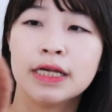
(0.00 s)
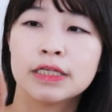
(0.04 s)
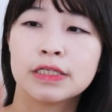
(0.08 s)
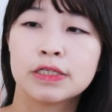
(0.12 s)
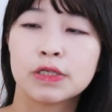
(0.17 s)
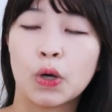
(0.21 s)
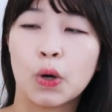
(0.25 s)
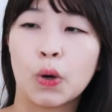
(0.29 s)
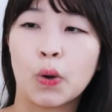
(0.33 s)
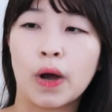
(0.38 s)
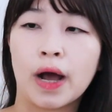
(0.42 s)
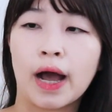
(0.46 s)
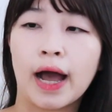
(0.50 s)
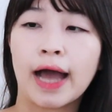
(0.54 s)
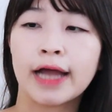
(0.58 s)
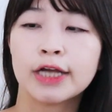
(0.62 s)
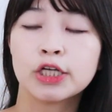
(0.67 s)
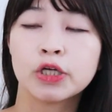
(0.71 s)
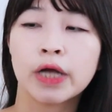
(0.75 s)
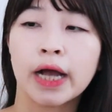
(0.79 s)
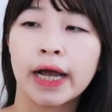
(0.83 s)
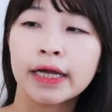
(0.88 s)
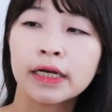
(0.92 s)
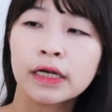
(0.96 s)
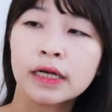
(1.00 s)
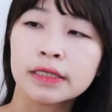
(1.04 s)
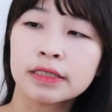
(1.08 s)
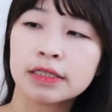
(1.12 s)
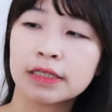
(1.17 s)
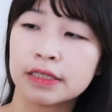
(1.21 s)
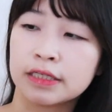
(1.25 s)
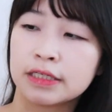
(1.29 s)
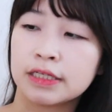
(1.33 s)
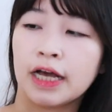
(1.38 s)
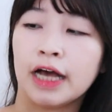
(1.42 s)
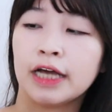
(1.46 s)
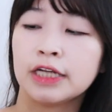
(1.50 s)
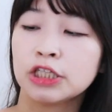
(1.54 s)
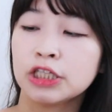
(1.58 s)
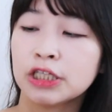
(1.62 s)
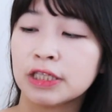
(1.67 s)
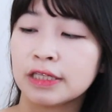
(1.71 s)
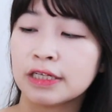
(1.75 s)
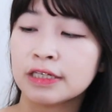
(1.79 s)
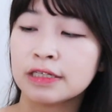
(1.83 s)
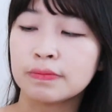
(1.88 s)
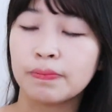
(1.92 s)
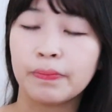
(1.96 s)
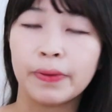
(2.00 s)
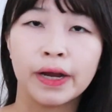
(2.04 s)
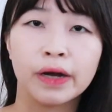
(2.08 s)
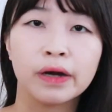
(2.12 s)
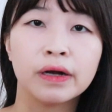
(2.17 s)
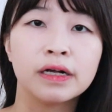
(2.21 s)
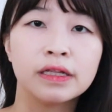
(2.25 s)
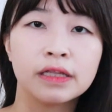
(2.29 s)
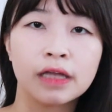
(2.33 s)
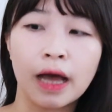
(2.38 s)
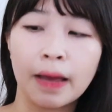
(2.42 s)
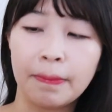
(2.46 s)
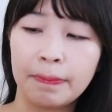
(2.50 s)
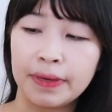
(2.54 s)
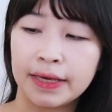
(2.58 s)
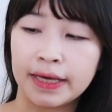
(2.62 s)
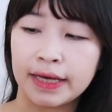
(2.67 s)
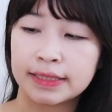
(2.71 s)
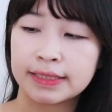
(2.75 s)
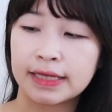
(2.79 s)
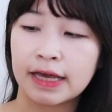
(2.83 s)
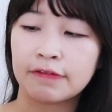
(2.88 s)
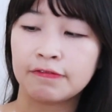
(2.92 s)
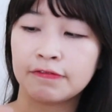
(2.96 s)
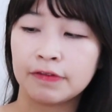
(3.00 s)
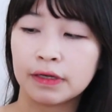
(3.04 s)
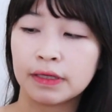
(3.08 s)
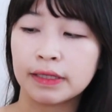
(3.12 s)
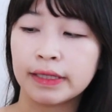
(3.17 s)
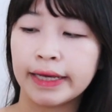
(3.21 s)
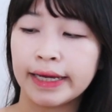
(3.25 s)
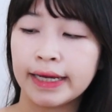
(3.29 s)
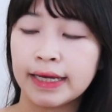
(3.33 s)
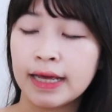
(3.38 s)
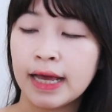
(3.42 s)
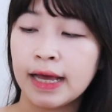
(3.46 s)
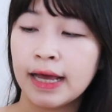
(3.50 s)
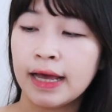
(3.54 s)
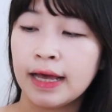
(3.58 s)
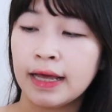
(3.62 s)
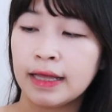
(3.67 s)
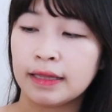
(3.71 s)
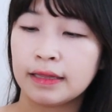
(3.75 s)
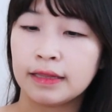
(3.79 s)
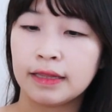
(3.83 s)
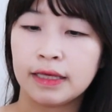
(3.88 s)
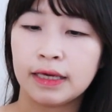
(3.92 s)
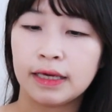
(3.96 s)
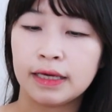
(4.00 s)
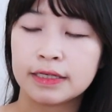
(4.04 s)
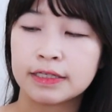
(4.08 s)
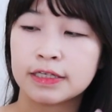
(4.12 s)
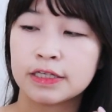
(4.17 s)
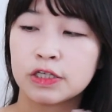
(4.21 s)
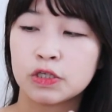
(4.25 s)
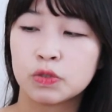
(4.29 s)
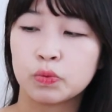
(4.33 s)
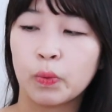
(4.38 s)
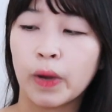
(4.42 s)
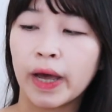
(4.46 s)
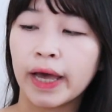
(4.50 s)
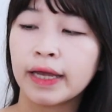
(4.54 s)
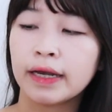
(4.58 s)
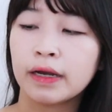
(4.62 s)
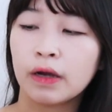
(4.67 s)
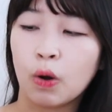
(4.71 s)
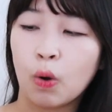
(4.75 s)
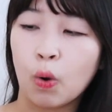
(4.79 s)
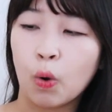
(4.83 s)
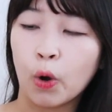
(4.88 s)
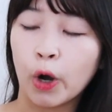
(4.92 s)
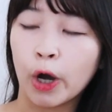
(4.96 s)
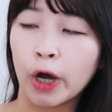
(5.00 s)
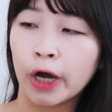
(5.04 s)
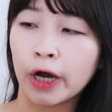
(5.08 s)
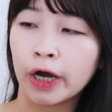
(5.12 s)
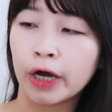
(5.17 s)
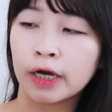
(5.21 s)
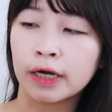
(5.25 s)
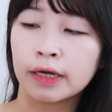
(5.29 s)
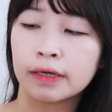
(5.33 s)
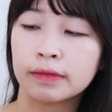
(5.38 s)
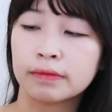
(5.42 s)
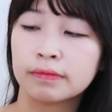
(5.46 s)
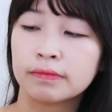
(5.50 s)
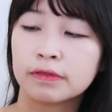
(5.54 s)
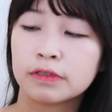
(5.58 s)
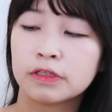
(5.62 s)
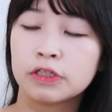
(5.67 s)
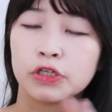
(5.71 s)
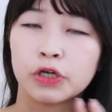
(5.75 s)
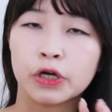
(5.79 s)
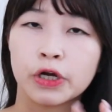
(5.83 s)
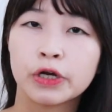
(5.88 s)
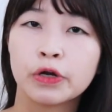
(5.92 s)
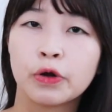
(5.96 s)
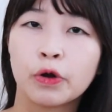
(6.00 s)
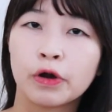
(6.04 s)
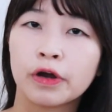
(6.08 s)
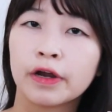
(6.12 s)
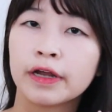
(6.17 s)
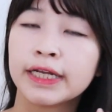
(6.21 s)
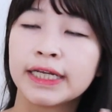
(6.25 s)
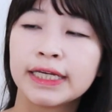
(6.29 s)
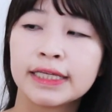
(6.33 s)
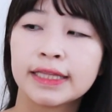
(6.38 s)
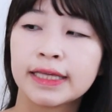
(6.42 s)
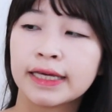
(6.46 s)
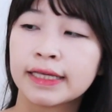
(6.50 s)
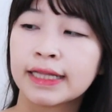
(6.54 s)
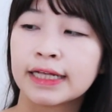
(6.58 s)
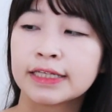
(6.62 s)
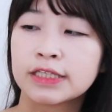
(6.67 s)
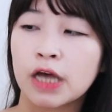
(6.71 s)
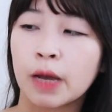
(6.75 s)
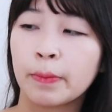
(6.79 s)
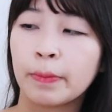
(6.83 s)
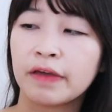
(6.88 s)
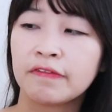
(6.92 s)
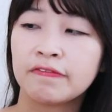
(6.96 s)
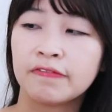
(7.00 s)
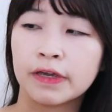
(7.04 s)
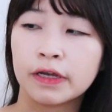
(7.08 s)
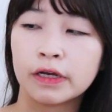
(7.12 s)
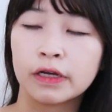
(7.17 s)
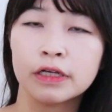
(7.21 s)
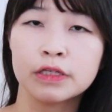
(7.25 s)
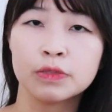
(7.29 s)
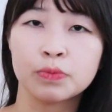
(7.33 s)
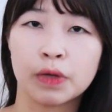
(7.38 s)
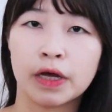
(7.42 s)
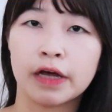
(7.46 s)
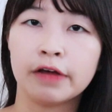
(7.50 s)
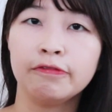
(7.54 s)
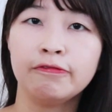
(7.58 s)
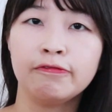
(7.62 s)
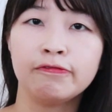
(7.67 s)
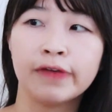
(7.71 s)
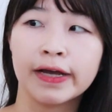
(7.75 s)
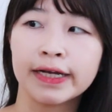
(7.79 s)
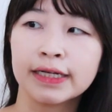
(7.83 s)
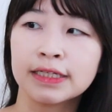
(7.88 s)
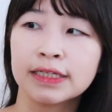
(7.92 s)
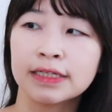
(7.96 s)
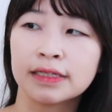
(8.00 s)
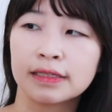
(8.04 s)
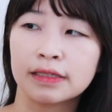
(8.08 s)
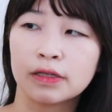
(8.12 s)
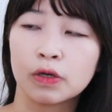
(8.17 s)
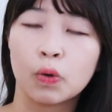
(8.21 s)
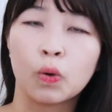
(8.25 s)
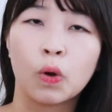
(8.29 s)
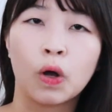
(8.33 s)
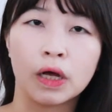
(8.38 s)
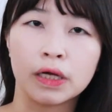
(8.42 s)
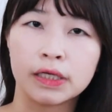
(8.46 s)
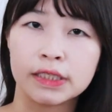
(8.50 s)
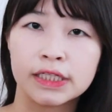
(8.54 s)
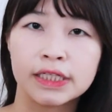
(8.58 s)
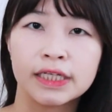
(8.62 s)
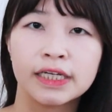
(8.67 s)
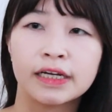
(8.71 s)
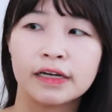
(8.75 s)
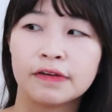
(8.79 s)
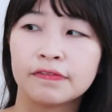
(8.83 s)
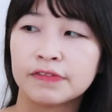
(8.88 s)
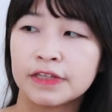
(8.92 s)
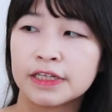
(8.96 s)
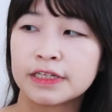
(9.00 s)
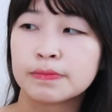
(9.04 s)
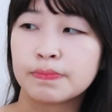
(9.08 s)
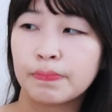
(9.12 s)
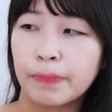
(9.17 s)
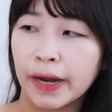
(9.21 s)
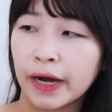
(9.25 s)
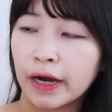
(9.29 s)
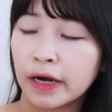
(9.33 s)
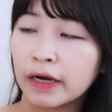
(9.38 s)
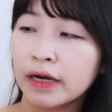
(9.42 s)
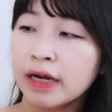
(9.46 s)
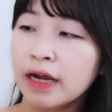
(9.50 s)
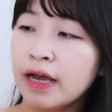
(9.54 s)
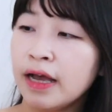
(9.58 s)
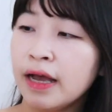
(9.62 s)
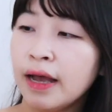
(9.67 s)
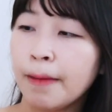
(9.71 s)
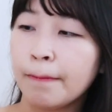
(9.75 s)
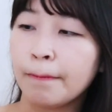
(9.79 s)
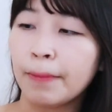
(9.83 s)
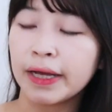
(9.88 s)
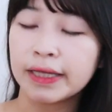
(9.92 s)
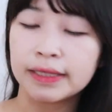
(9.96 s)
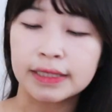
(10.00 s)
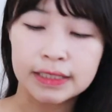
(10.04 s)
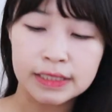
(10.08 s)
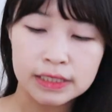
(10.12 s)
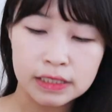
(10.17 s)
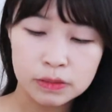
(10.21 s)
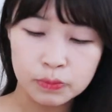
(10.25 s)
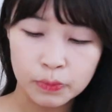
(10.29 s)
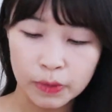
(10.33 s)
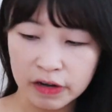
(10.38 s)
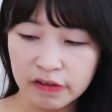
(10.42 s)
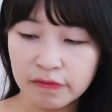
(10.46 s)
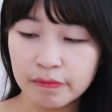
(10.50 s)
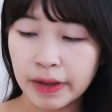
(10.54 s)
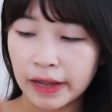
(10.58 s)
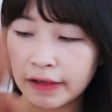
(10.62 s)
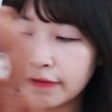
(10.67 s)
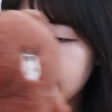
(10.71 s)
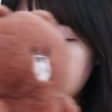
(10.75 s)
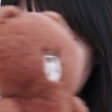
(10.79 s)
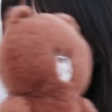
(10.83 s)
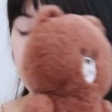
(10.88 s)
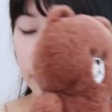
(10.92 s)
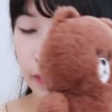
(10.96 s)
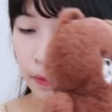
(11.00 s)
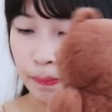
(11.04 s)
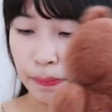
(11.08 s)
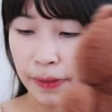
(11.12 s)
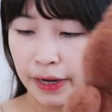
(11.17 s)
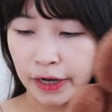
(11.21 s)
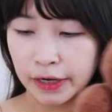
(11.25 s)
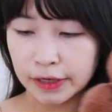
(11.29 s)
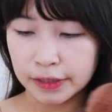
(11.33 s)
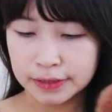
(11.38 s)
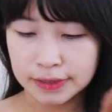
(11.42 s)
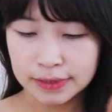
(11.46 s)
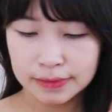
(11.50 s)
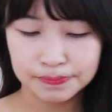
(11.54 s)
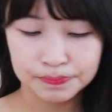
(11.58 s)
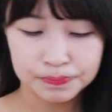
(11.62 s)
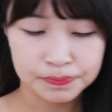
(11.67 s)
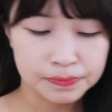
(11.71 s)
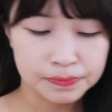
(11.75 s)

So I try not to touch this bear a lot because I feel like the sweat or dirt or anything that's on my fingers will affect the quality of this bear, but this is one of my favorite bears.